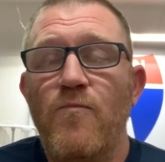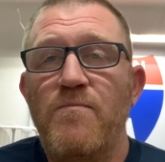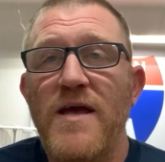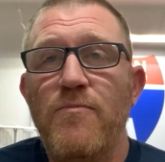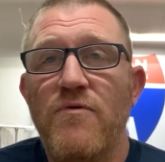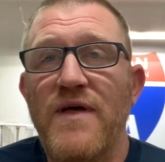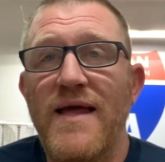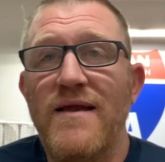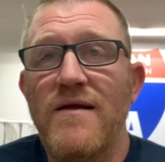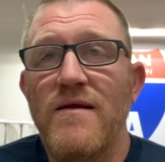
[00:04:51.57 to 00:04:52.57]
people
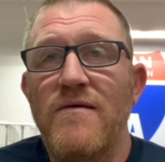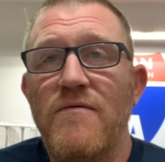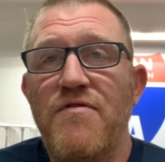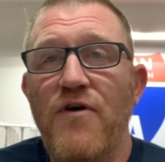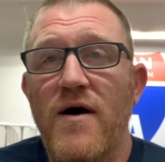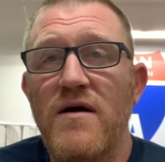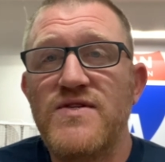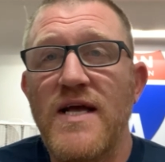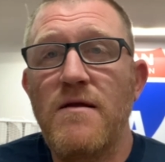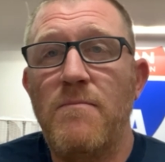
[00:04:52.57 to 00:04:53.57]
that thought
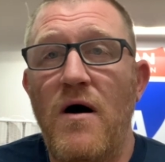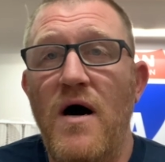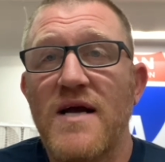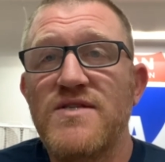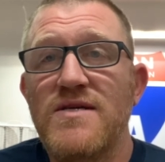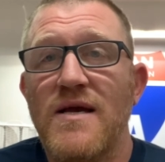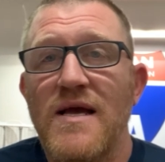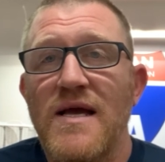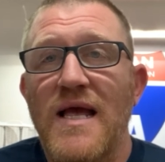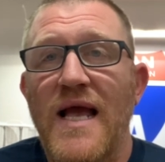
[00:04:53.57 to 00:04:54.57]
outside the box
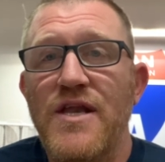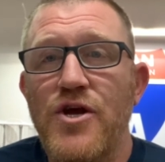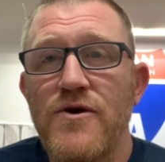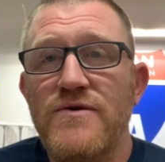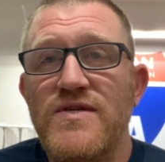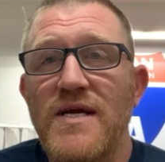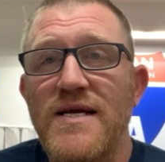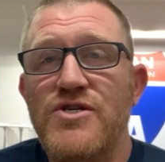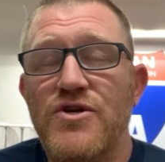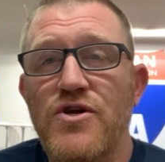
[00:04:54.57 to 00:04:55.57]
and used
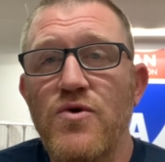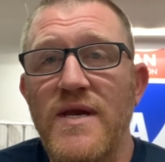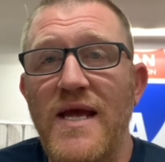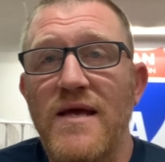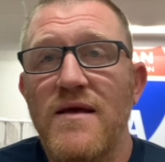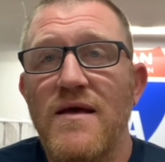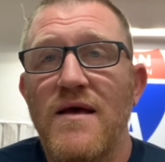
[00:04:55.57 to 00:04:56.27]
ingenuity